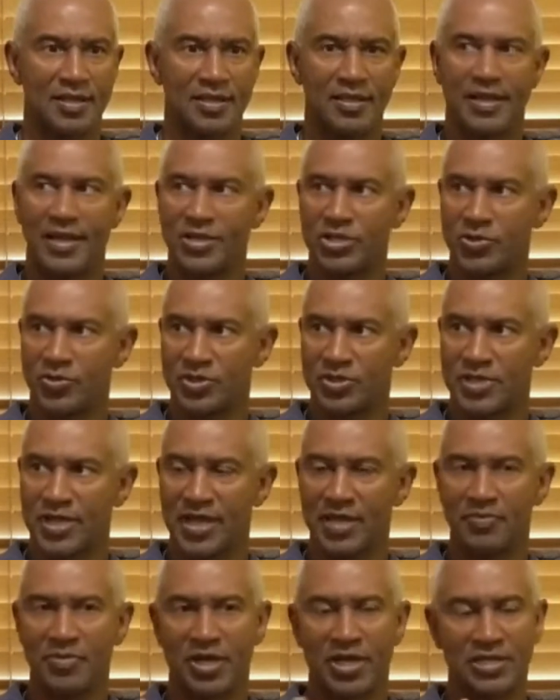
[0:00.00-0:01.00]
that, as you were
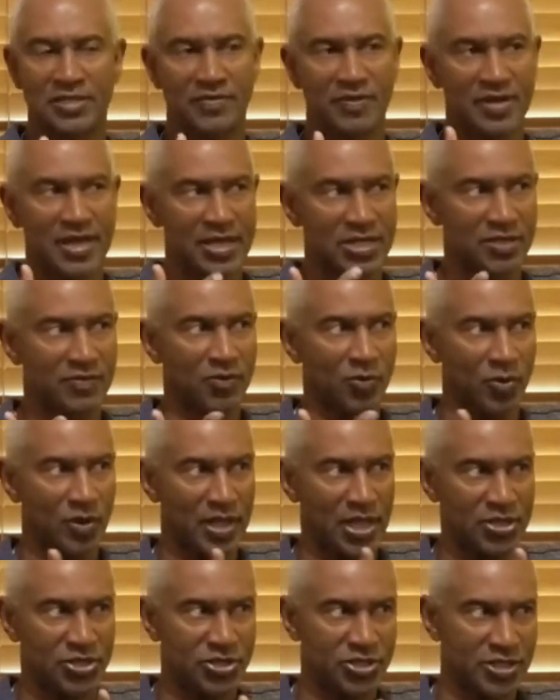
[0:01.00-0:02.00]
saying, because of the nature of the
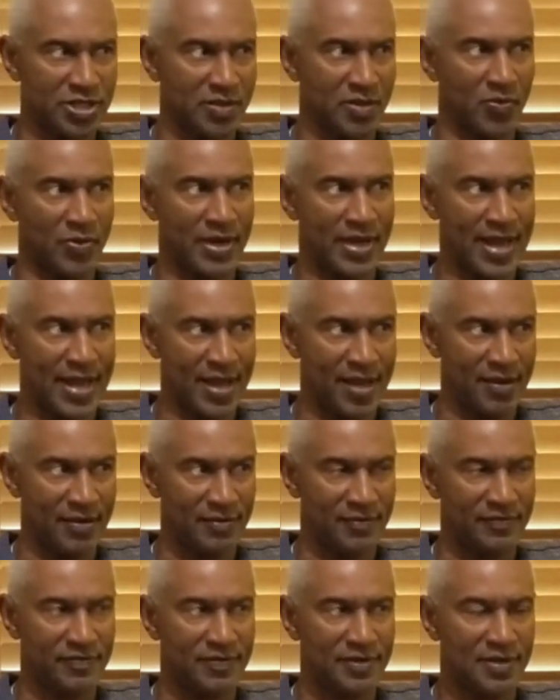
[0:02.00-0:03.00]
relationship that we
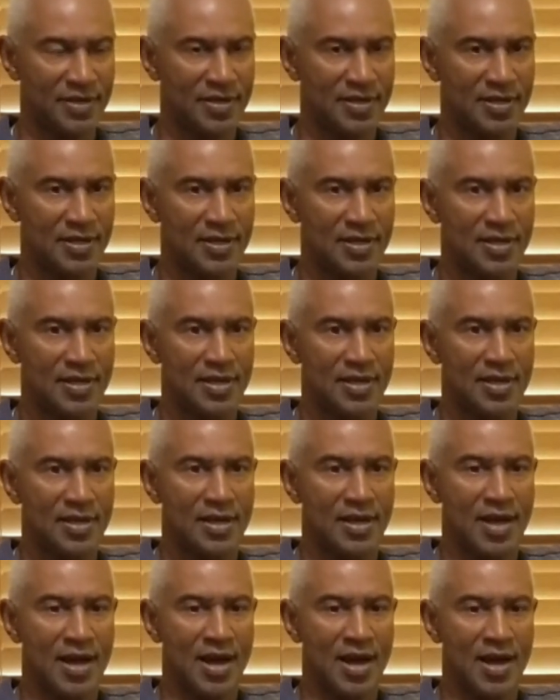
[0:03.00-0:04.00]
have,
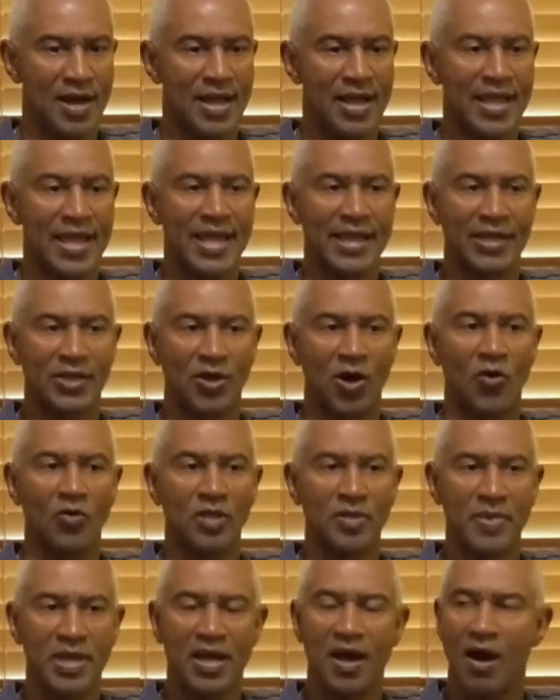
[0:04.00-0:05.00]
uh, it can only be